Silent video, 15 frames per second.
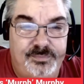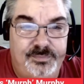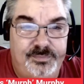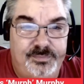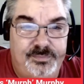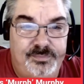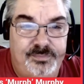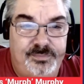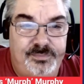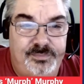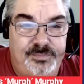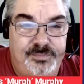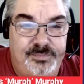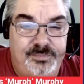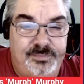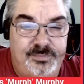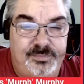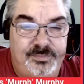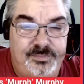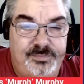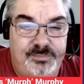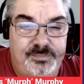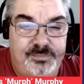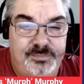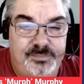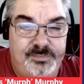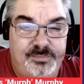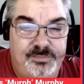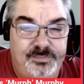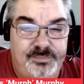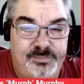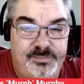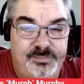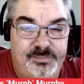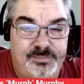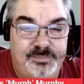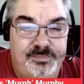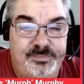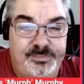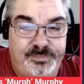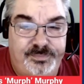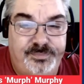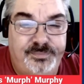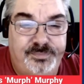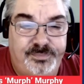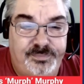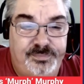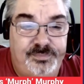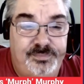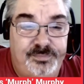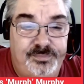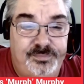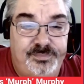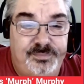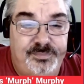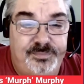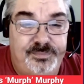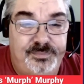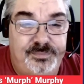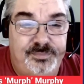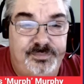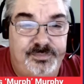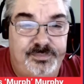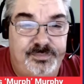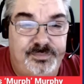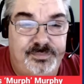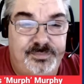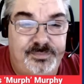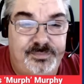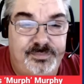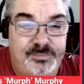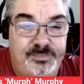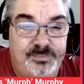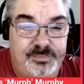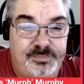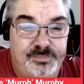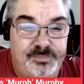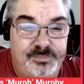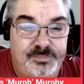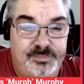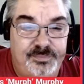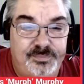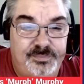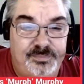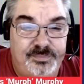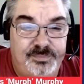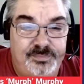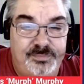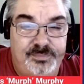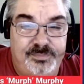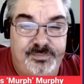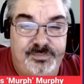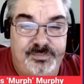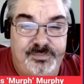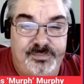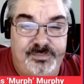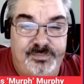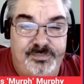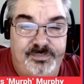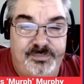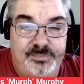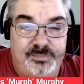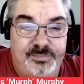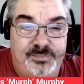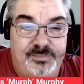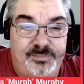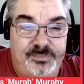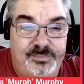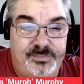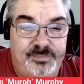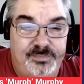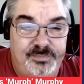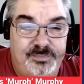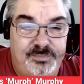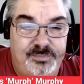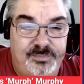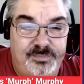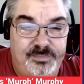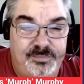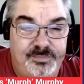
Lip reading: [no speech]